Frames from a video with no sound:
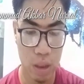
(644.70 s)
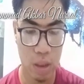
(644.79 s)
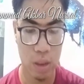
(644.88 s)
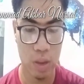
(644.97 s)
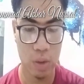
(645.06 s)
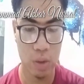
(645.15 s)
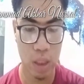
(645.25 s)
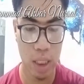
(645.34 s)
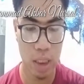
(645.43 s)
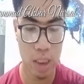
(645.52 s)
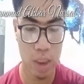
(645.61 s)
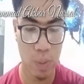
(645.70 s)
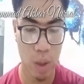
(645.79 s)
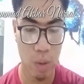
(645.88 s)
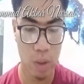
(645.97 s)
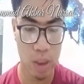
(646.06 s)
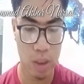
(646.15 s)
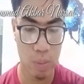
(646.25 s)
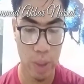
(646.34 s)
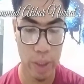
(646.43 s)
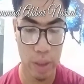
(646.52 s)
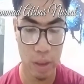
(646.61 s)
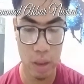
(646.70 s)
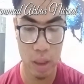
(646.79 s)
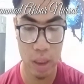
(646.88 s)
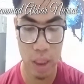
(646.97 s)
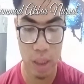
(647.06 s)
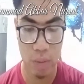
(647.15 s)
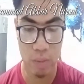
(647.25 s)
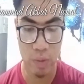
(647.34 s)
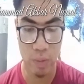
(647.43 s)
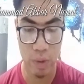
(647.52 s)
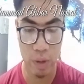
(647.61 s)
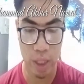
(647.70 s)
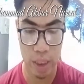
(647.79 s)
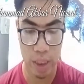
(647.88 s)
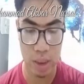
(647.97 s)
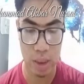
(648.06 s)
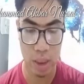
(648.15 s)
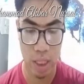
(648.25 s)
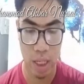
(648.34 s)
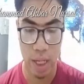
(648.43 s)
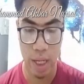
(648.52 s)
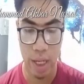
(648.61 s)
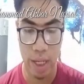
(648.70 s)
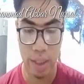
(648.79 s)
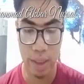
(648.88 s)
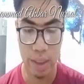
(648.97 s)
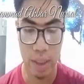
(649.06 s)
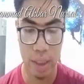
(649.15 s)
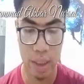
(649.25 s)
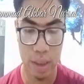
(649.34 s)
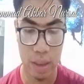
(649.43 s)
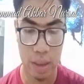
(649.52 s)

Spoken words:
reduced English vowels by early before age and late.